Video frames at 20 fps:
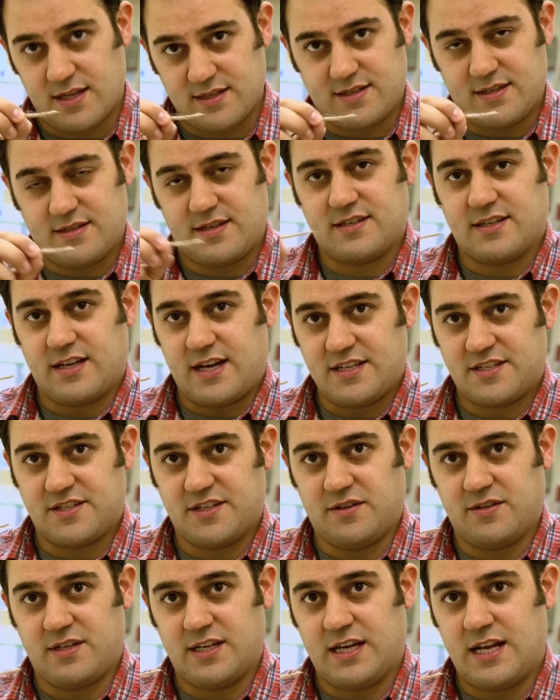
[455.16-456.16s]
and synthesize
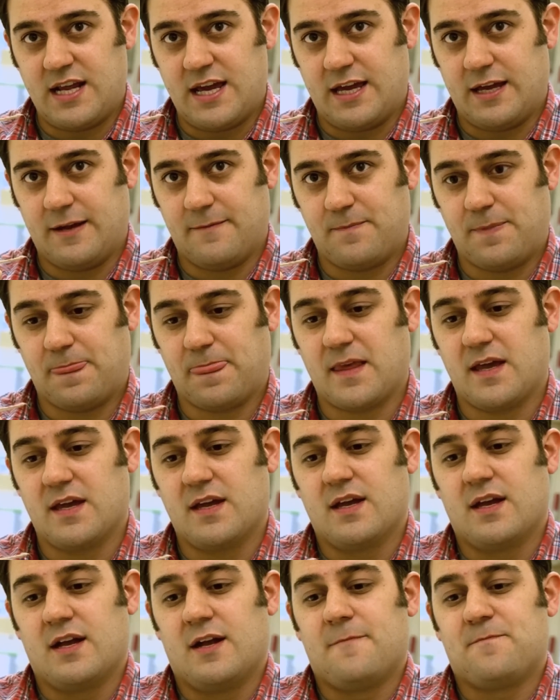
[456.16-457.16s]
new DNA.
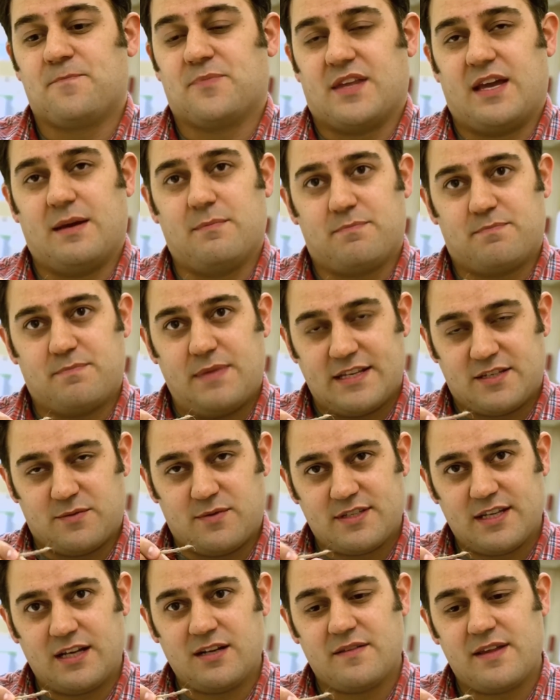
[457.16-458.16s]
And as a
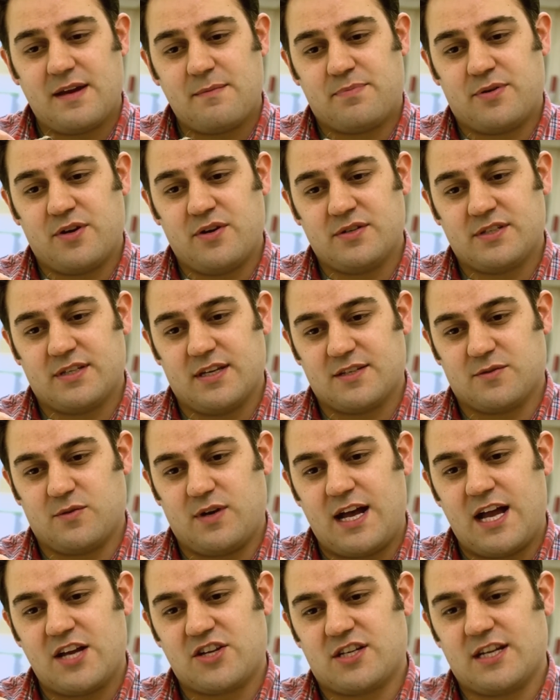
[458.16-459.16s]
result of that process,
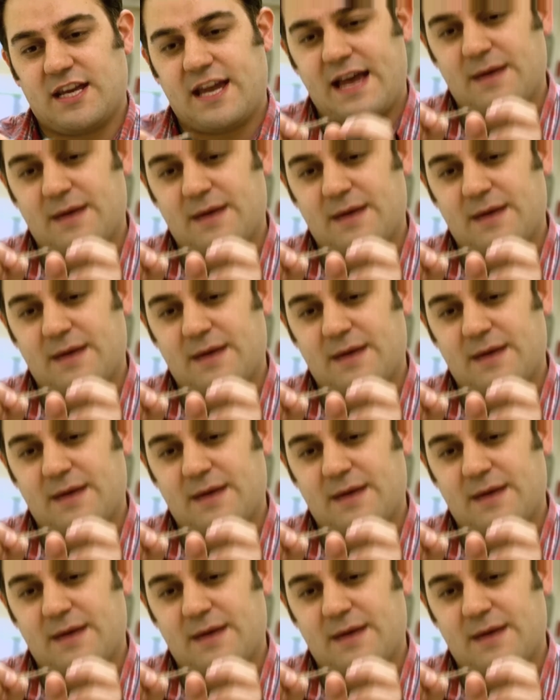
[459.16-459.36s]
what actually